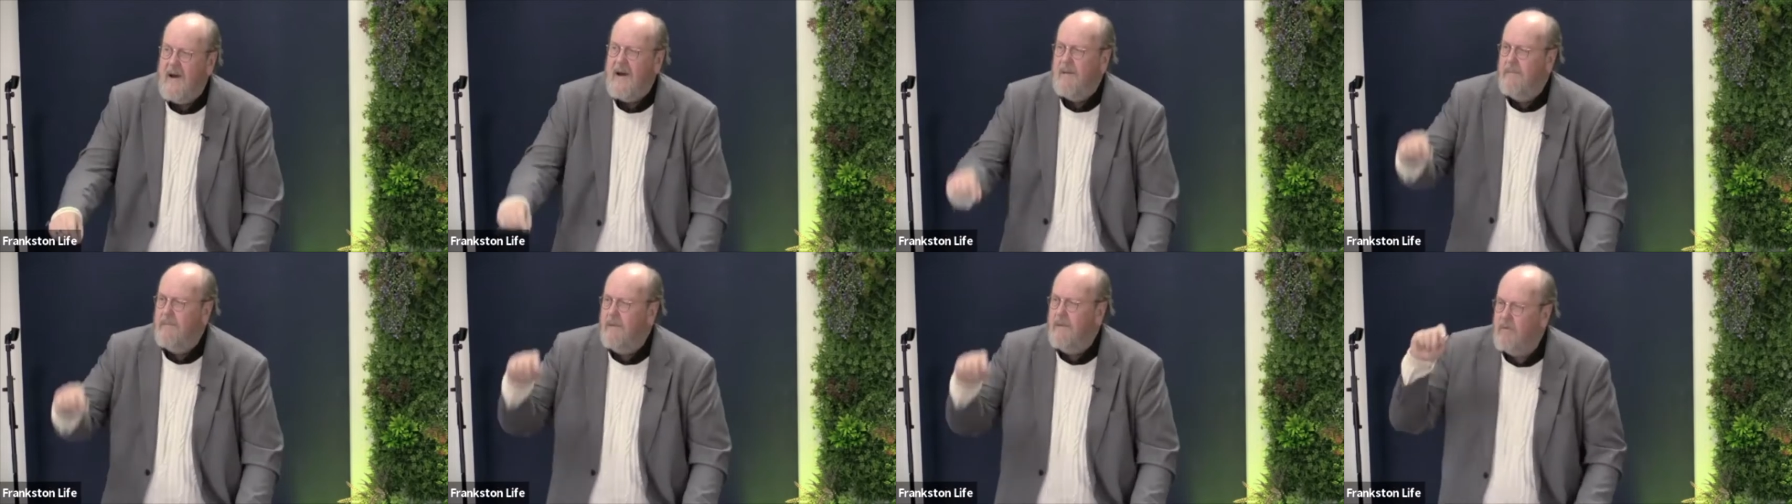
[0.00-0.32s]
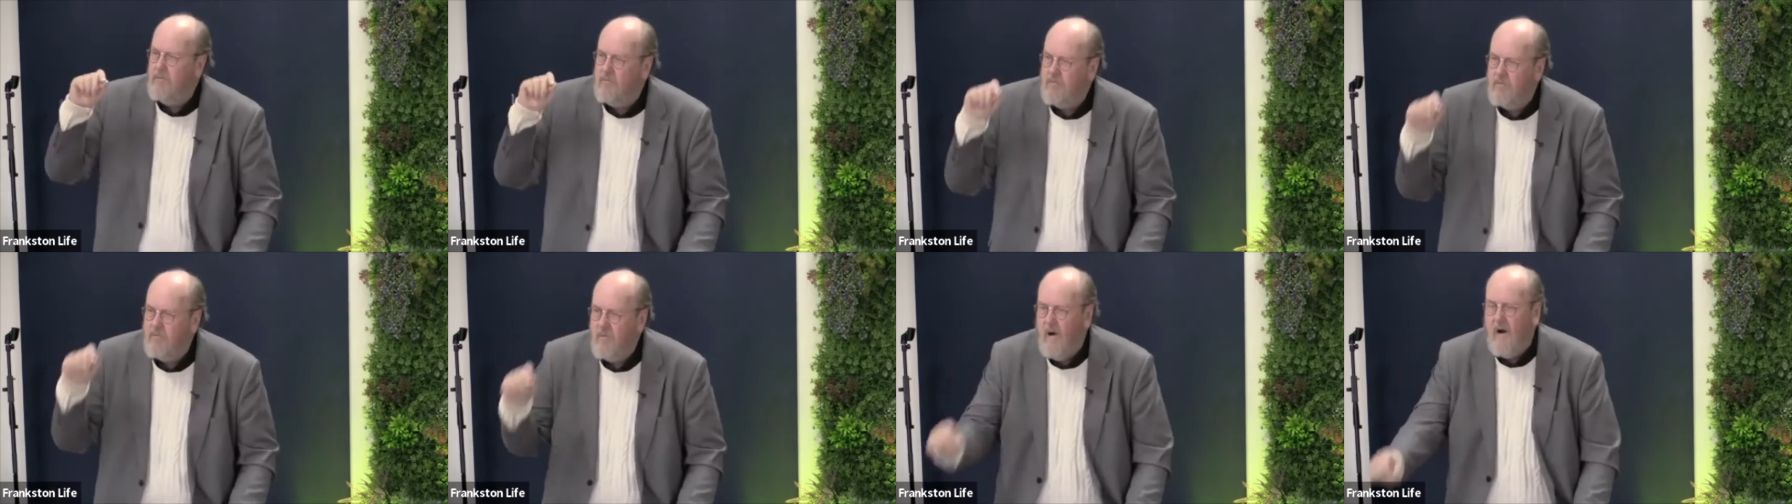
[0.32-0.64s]
am the
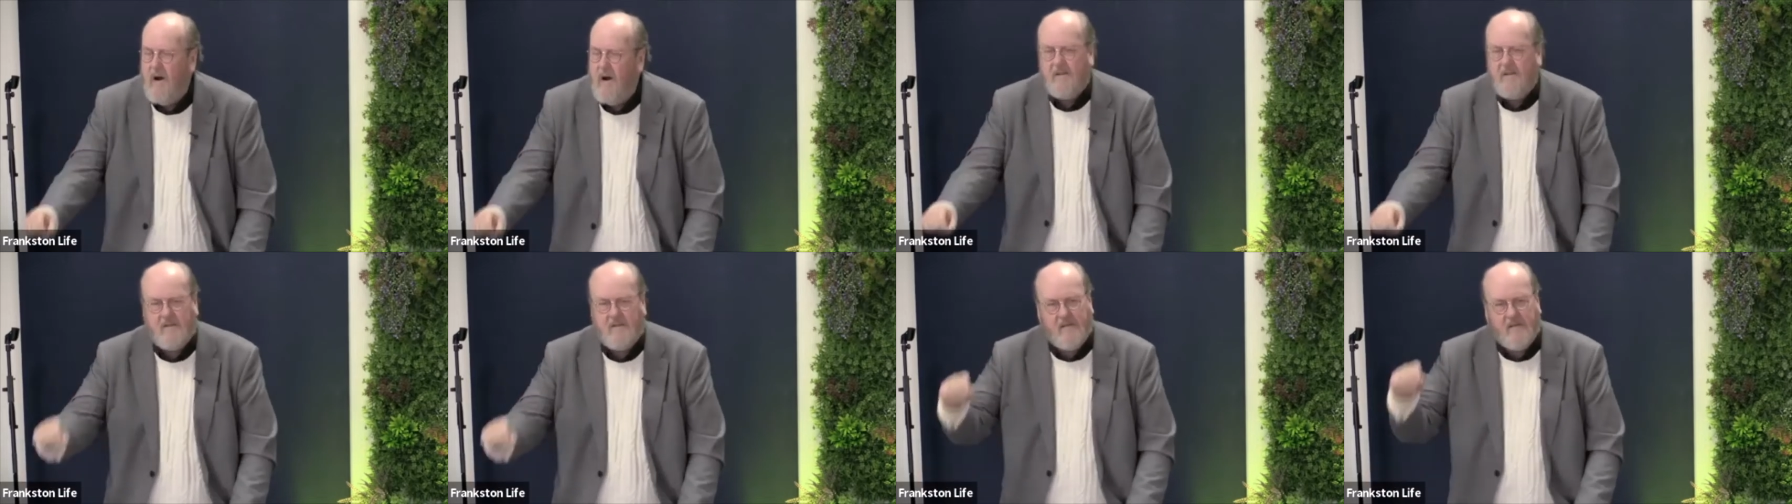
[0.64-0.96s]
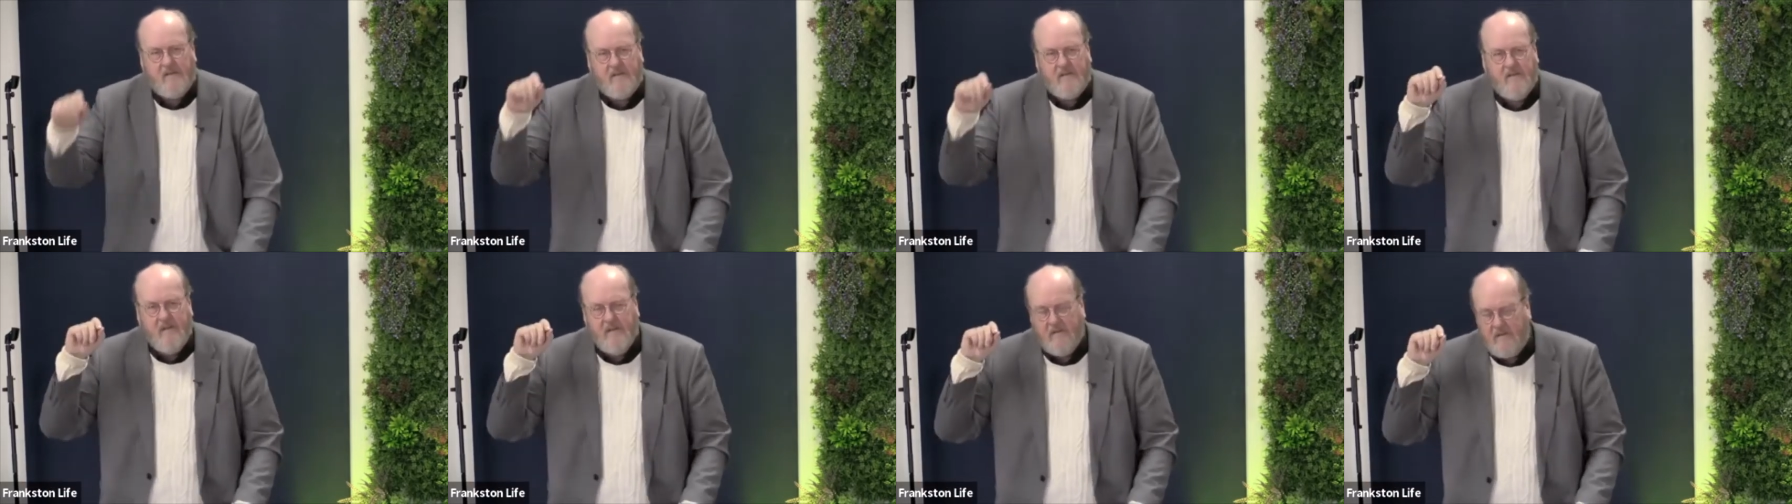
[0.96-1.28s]

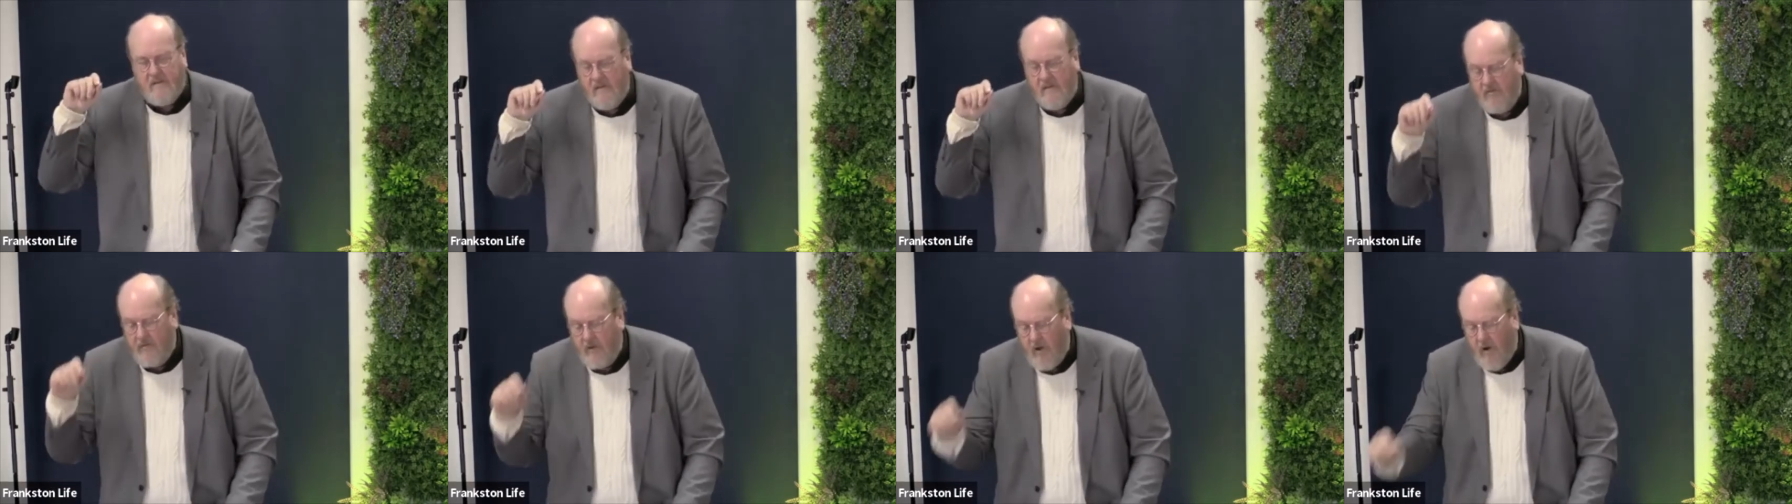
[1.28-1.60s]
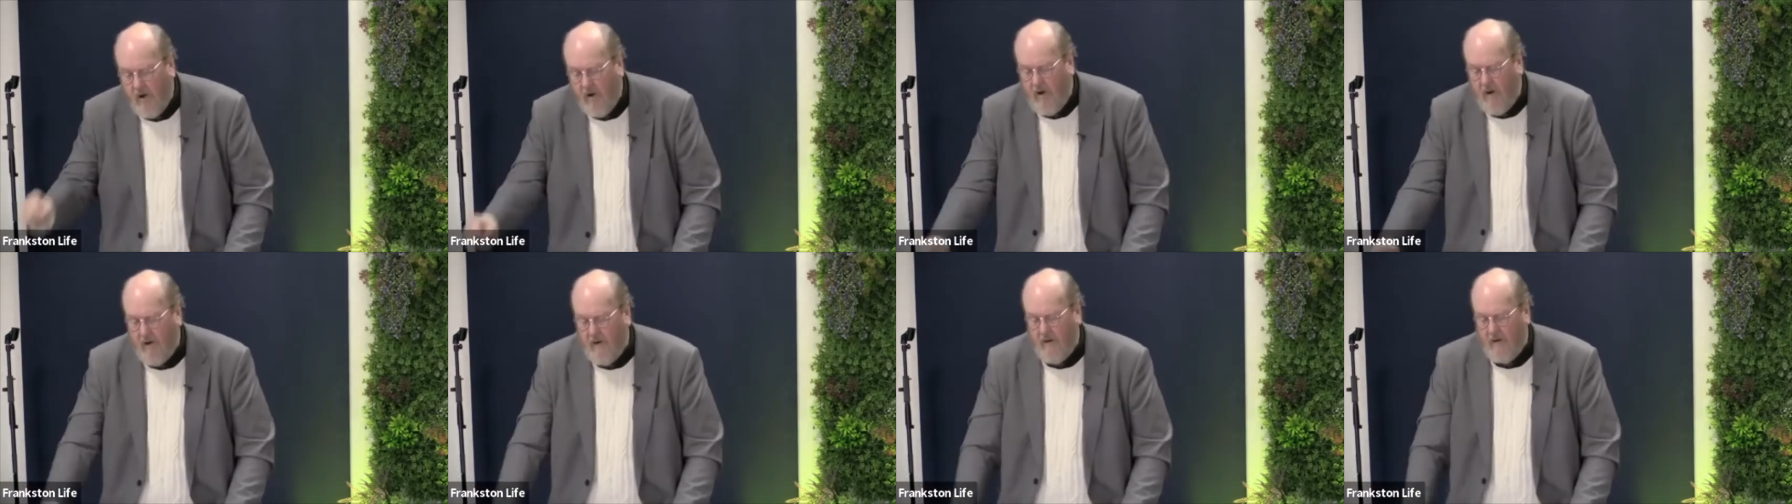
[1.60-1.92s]
righteousness of
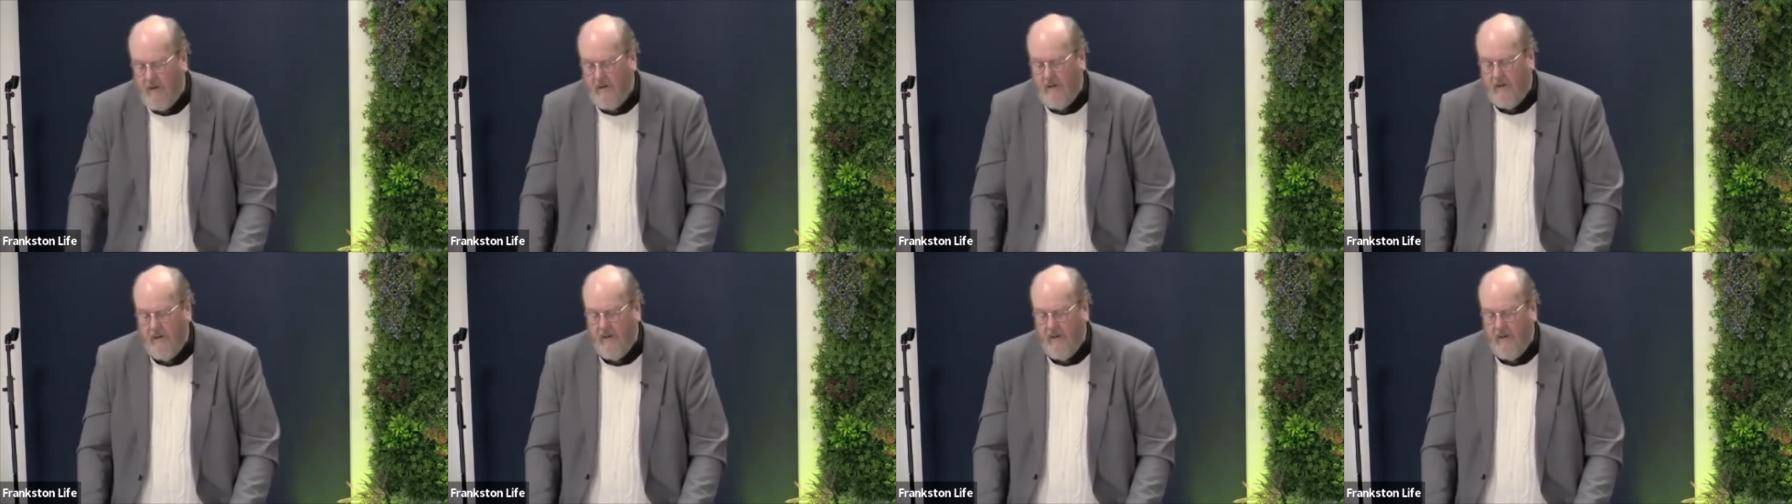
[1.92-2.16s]
God.